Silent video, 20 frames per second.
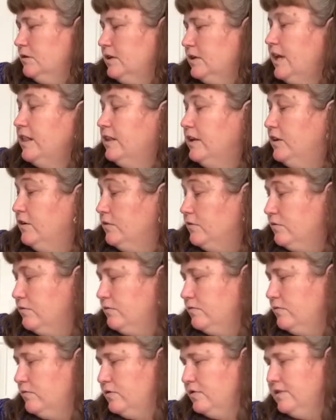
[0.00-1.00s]
Kelly, no.
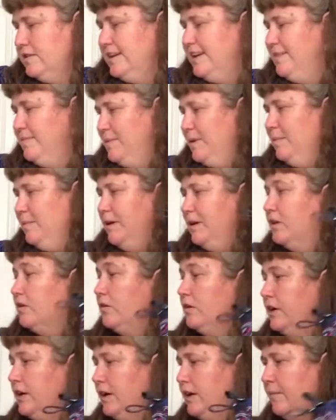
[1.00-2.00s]
Hey, baby, go
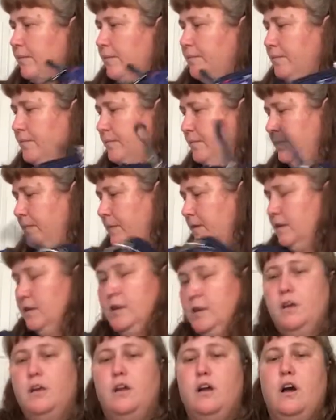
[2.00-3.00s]
lay down.
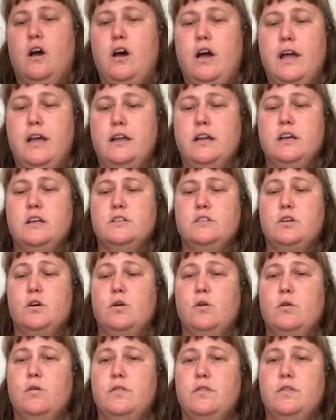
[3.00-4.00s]
All right,
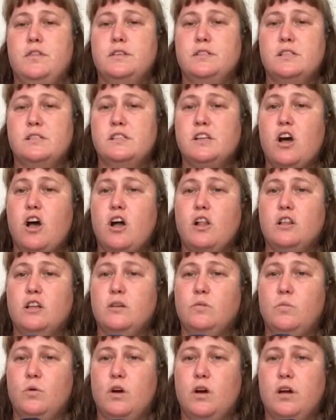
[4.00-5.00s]
so this is the
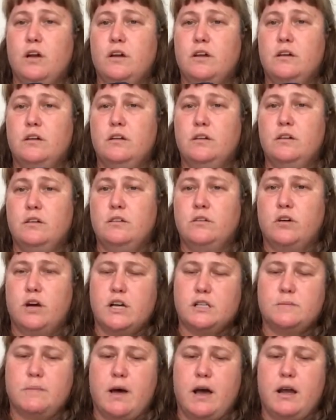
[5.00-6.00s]
all-in-one
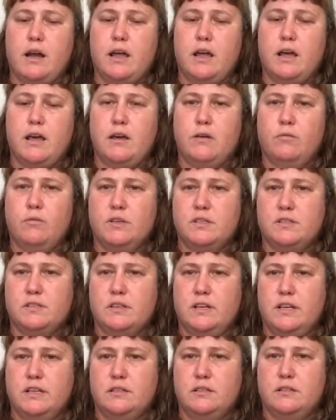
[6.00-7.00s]
crossbody
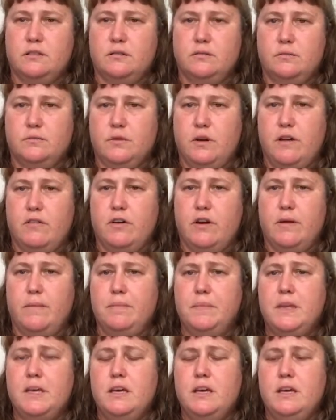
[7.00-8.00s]
wristlet, whatever,
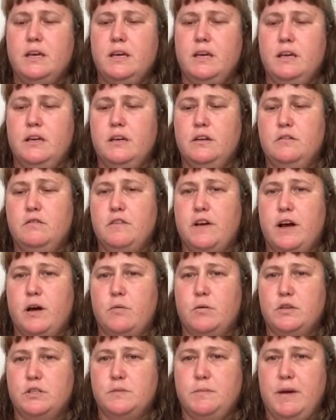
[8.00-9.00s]
in
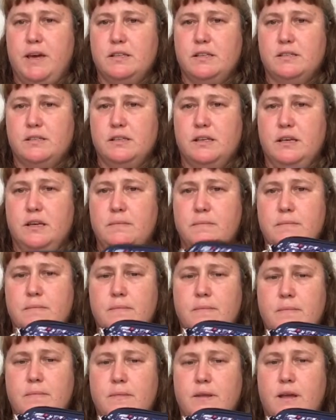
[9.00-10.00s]
Fireworks Paisley,
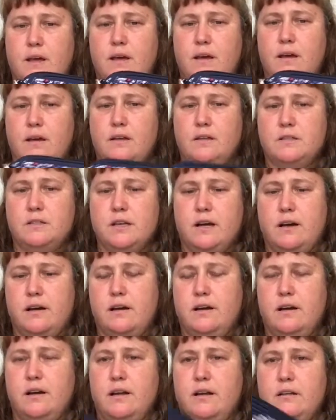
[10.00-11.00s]
and
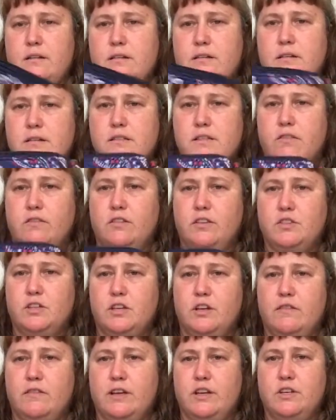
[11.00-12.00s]
I definitely
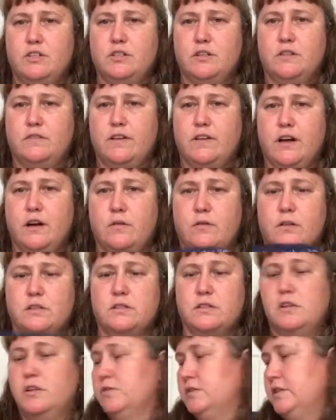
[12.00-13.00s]
took advantage of the Fireworks
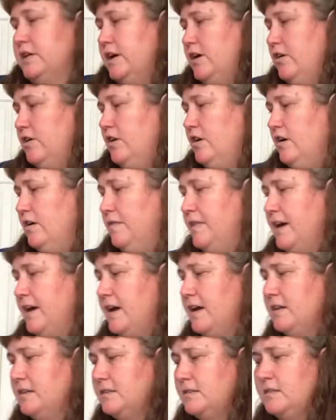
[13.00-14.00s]
closeout on
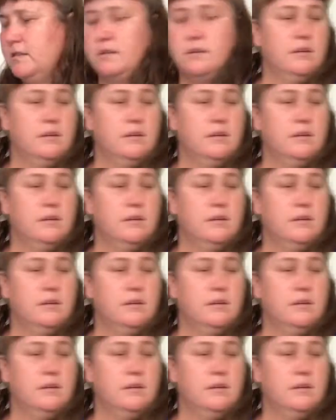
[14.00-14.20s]
that.